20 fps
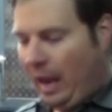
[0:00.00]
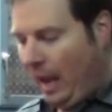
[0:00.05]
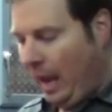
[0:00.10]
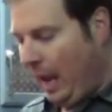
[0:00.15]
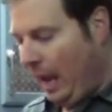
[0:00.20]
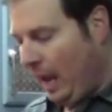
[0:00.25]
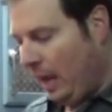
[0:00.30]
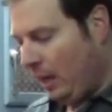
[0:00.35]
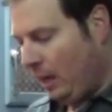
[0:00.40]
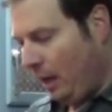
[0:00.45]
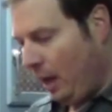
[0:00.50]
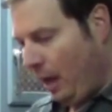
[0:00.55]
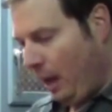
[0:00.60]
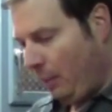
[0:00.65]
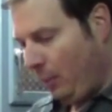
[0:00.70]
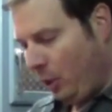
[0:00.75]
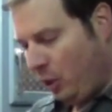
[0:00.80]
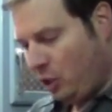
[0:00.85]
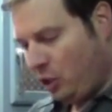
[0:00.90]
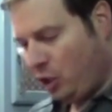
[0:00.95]
And
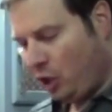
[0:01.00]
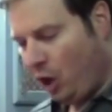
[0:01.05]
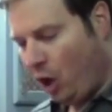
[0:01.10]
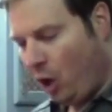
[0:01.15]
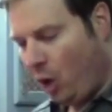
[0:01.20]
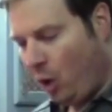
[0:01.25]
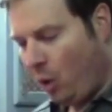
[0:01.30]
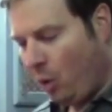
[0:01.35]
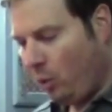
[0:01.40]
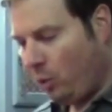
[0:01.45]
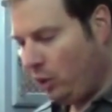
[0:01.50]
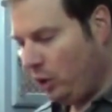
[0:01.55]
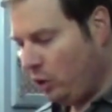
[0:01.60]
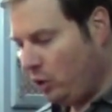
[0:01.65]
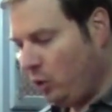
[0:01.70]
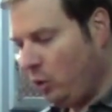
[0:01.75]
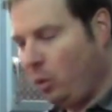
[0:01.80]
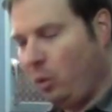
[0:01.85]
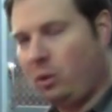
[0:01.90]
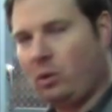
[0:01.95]
I'm going to show the
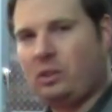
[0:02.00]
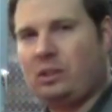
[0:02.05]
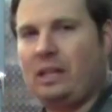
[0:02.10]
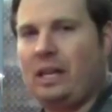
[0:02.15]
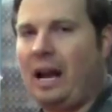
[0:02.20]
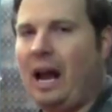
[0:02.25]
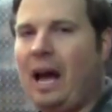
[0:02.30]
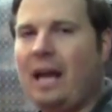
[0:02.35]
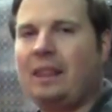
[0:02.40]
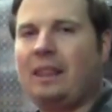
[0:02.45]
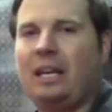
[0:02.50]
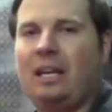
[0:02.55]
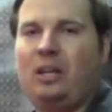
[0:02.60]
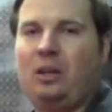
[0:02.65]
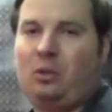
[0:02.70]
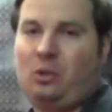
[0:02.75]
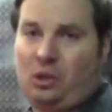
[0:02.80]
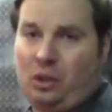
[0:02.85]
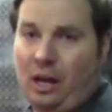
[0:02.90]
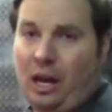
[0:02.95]
tools that I think
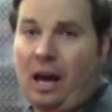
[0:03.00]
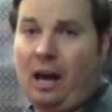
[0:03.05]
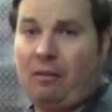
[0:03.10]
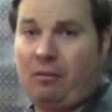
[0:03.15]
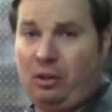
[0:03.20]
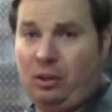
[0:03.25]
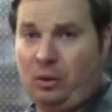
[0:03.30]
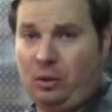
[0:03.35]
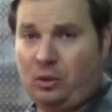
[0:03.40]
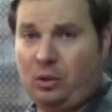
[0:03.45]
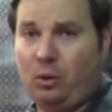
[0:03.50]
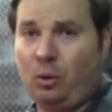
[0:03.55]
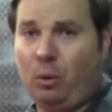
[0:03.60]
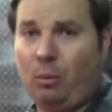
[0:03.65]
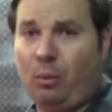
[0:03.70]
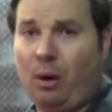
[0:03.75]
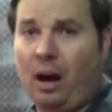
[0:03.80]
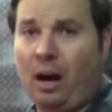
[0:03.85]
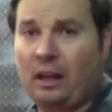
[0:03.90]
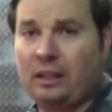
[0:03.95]
you should have in your
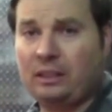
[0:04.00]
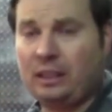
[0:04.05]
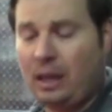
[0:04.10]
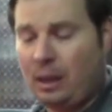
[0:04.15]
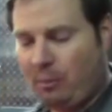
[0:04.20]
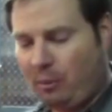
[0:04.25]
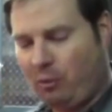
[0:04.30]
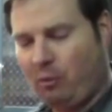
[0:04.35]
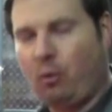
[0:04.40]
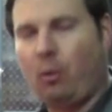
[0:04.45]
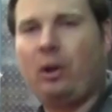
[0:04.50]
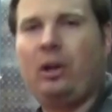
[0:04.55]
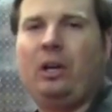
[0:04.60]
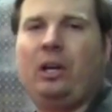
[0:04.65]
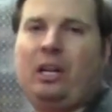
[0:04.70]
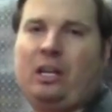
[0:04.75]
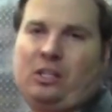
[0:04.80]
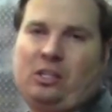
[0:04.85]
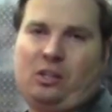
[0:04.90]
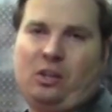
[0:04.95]
toolbox before you
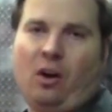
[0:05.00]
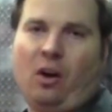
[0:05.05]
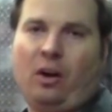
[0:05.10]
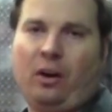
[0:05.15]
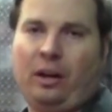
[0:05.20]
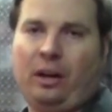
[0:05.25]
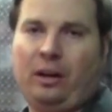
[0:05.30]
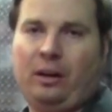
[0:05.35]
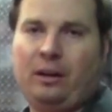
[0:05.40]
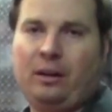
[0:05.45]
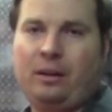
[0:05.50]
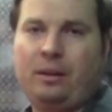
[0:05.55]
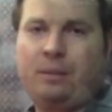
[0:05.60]
get started.